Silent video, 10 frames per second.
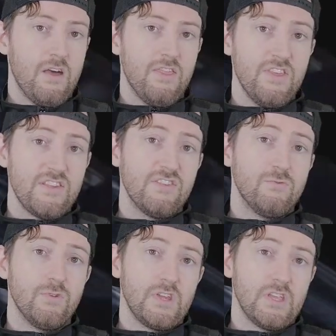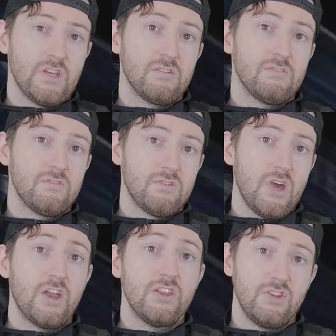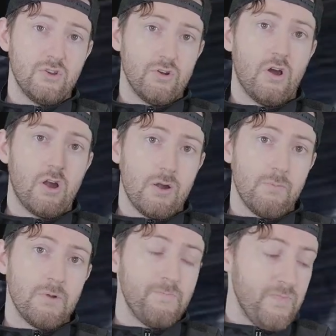this is really gonna cut into your arm.